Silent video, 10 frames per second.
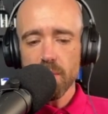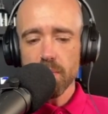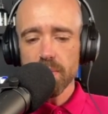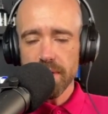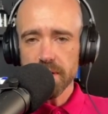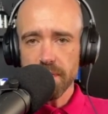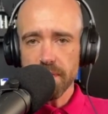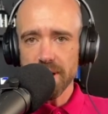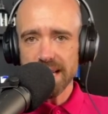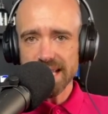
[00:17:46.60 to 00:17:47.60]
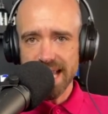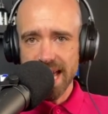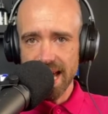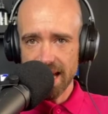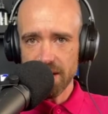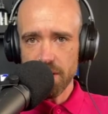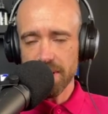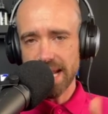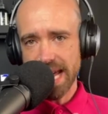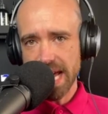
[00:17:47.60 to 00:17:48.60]
this vocalist here, you
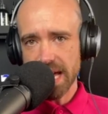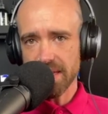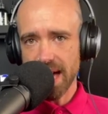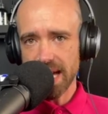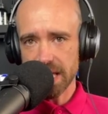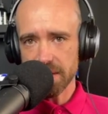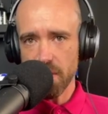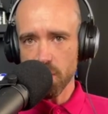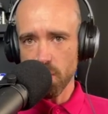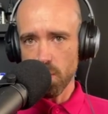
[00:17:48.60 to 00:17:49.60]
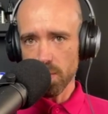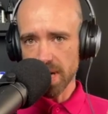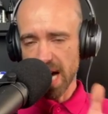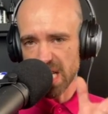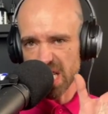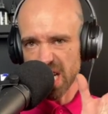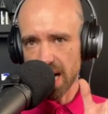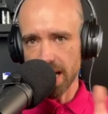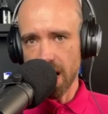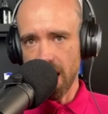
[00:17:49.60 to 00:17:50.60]
can hear that his vocals are
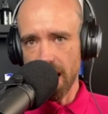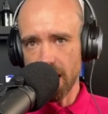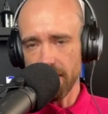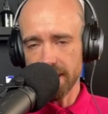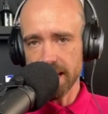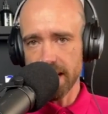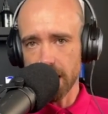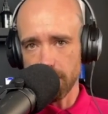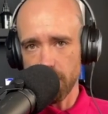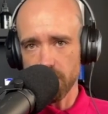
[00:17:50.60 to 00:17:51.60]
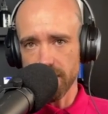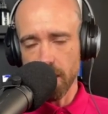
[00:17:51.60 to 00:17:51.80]
slightly higher than the key of the music.